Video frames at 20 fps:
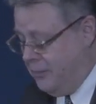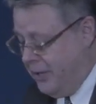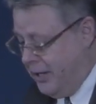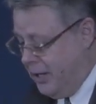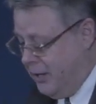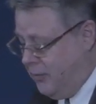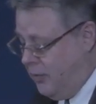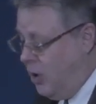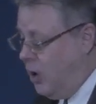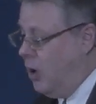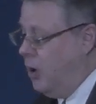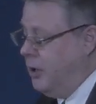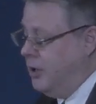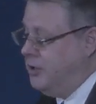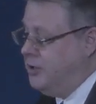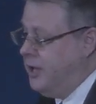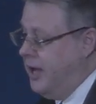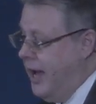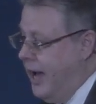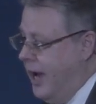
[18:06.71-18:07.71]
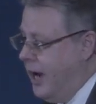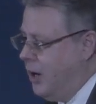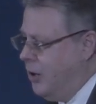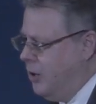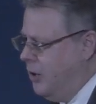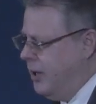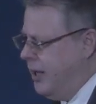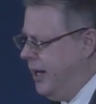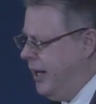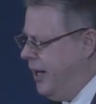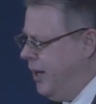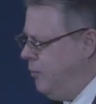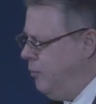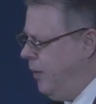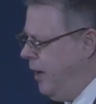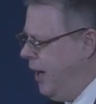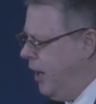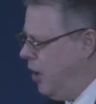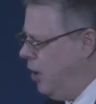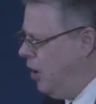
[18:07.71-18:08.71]
dead of a heart attack or get hit
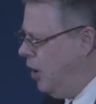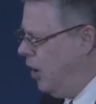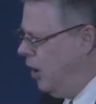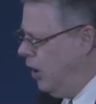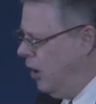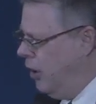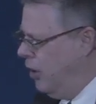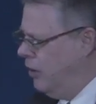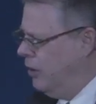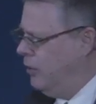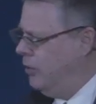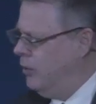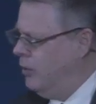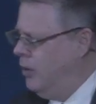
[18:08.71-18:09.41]
by a car